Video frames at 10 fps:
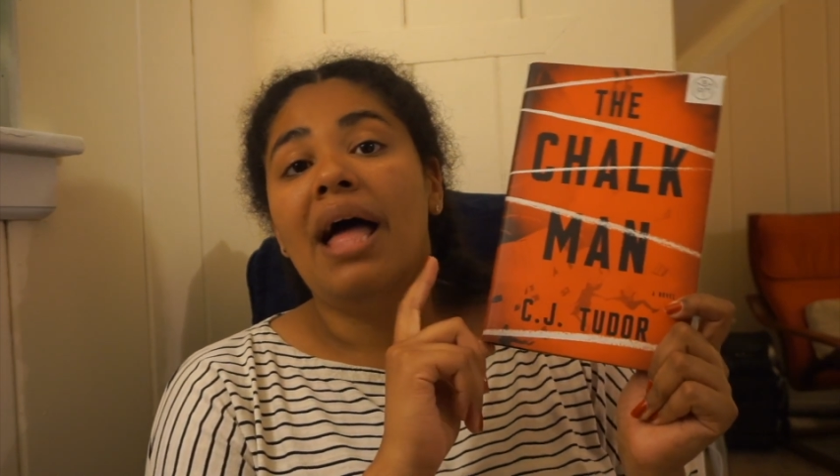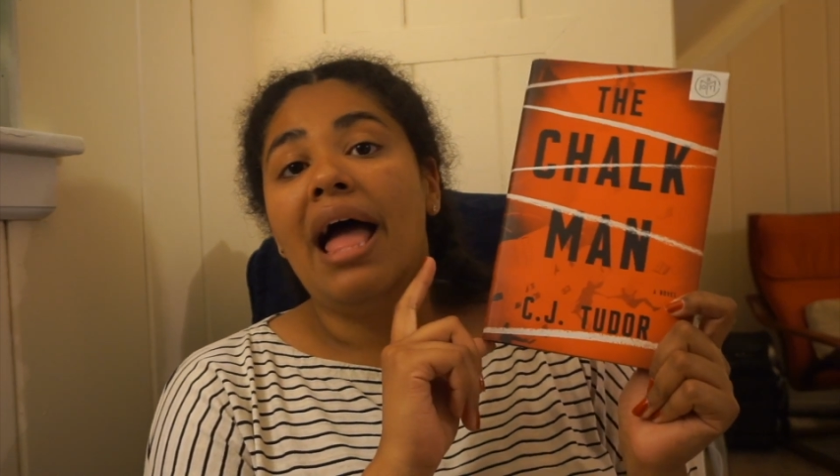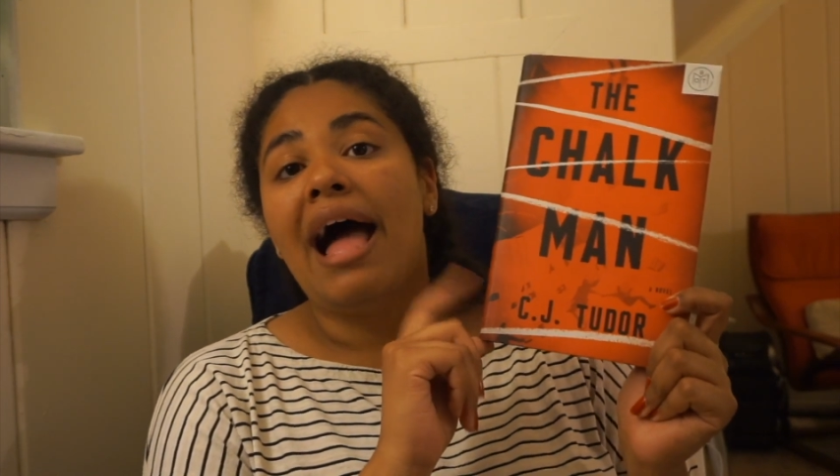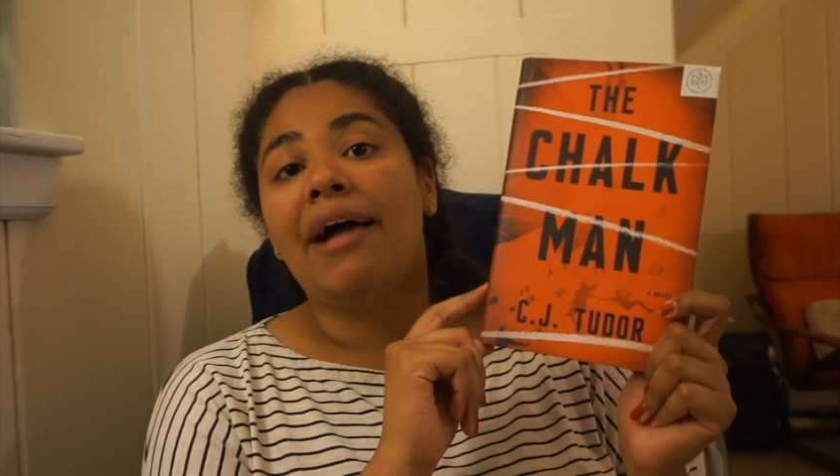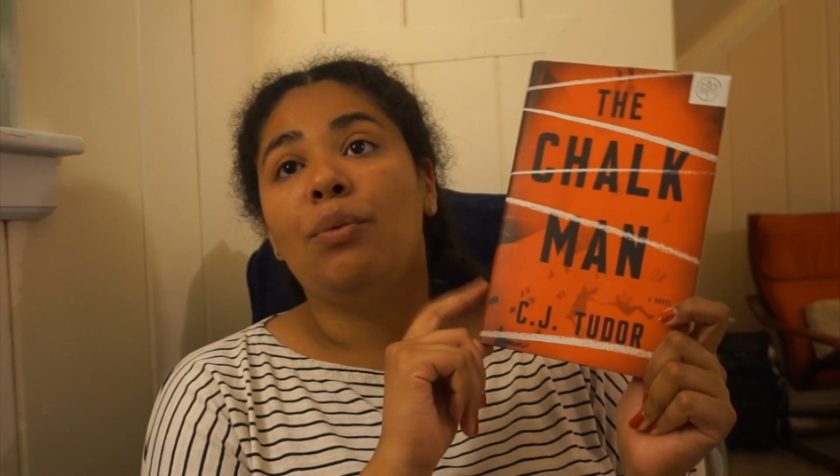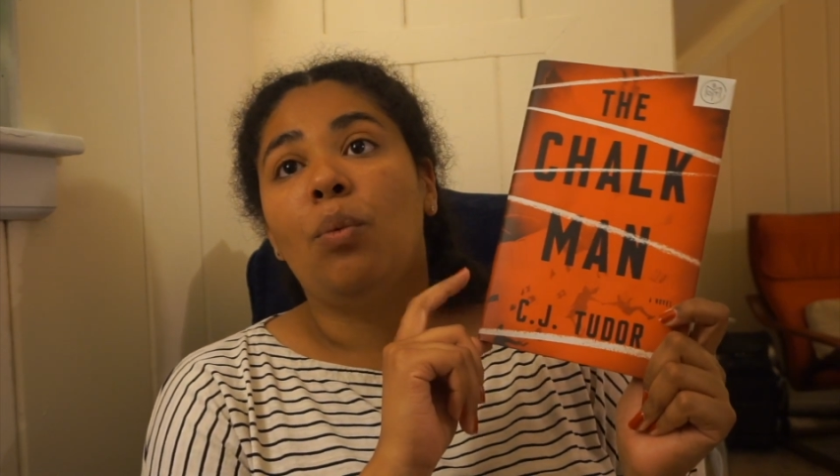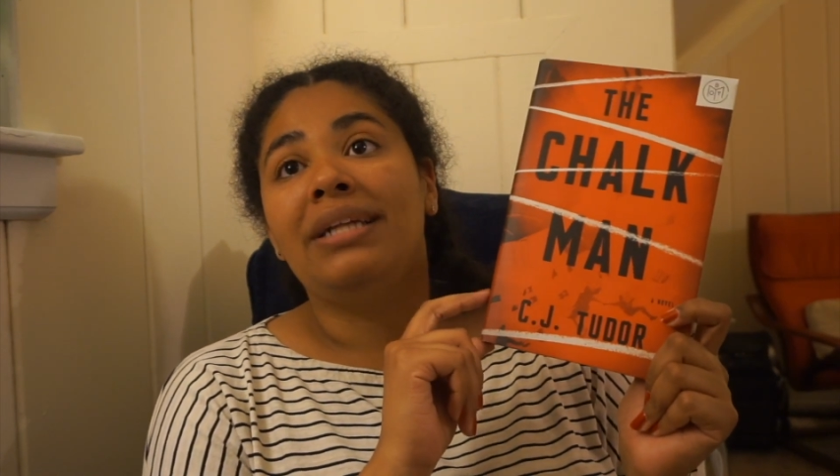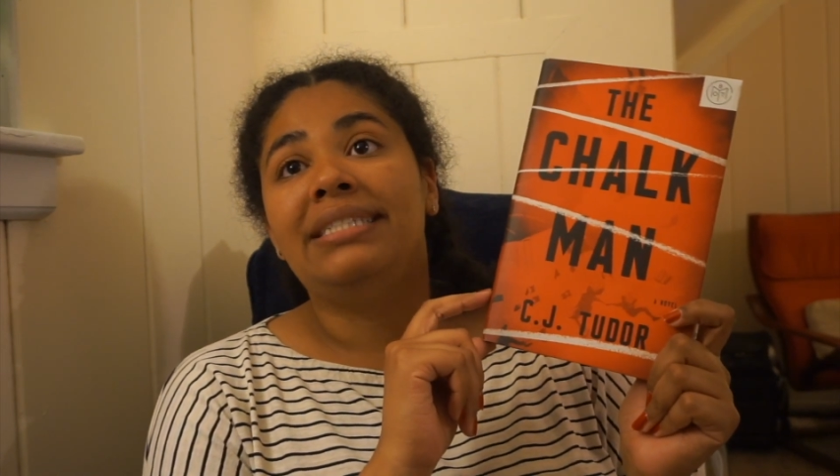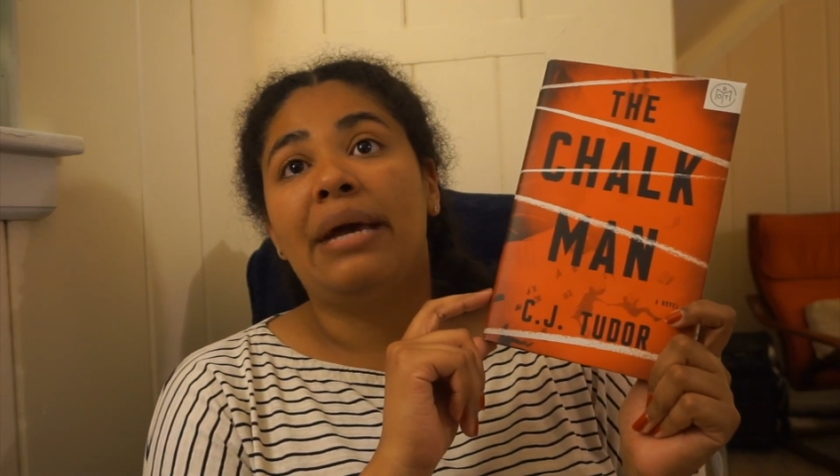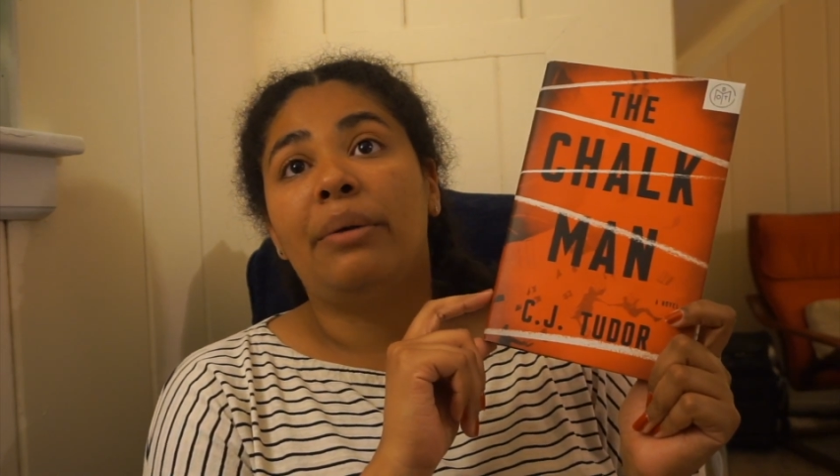and
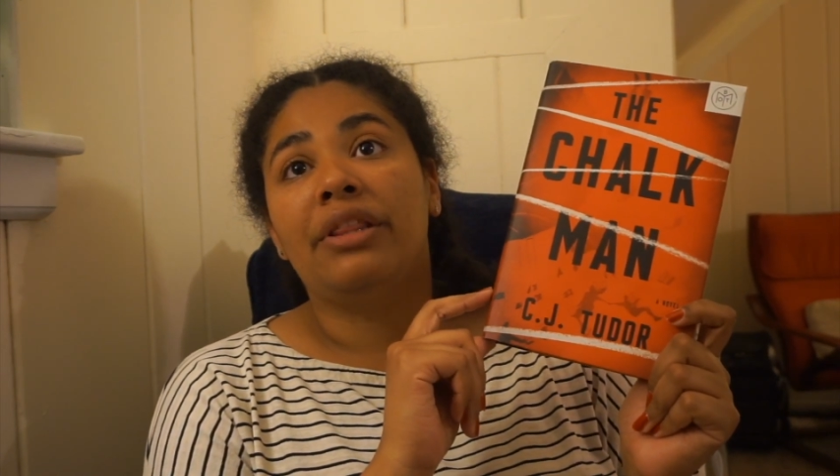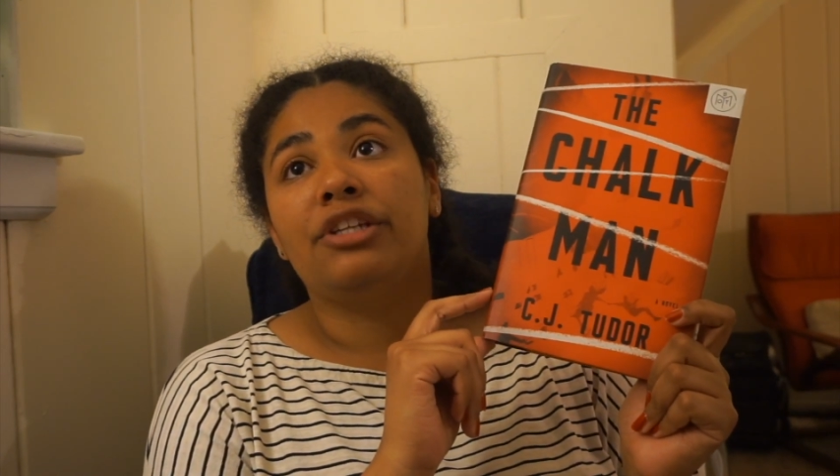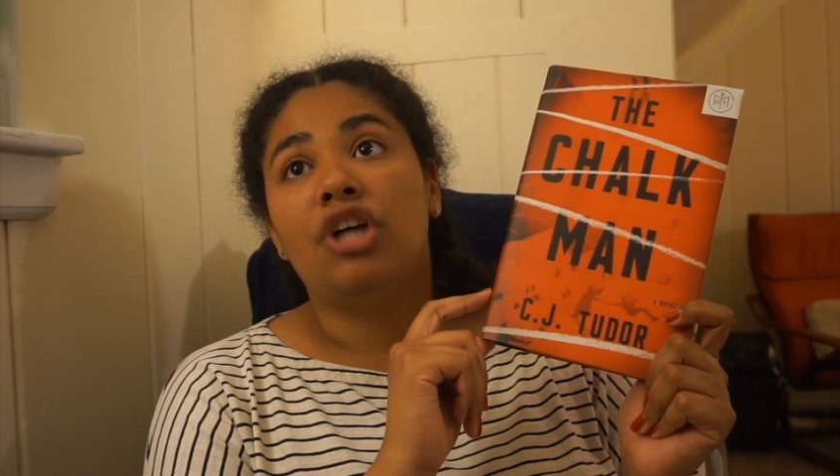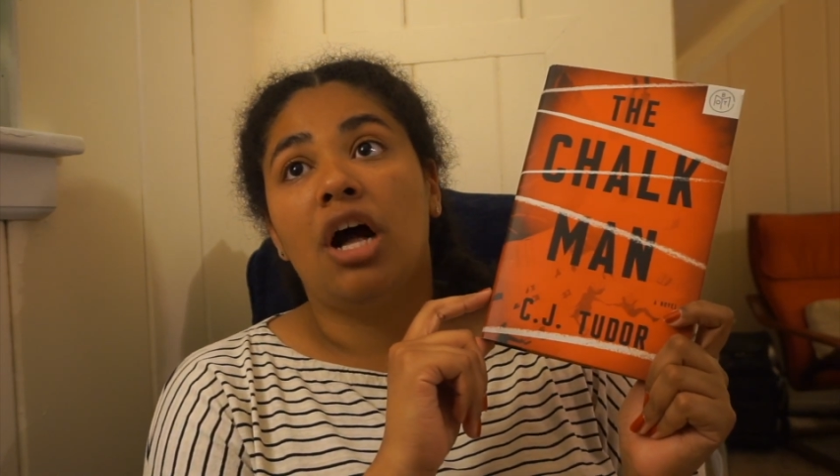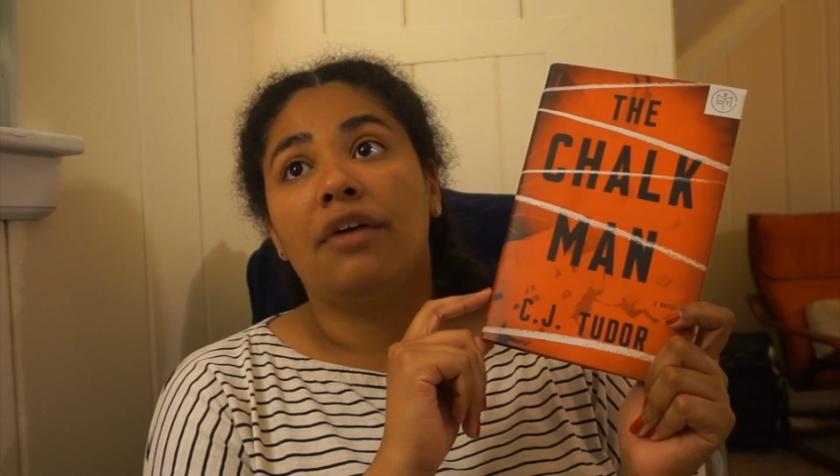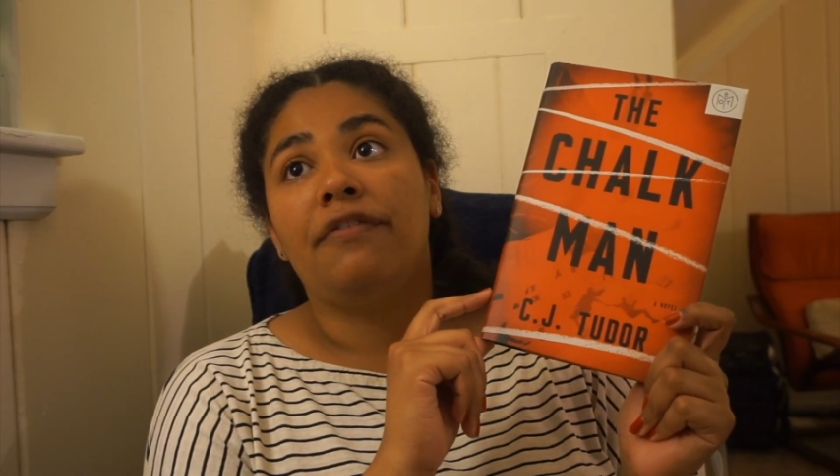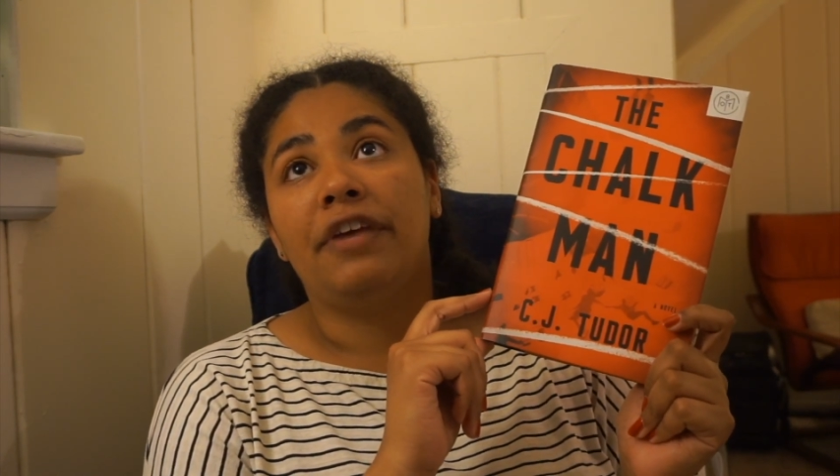one day one of the chalk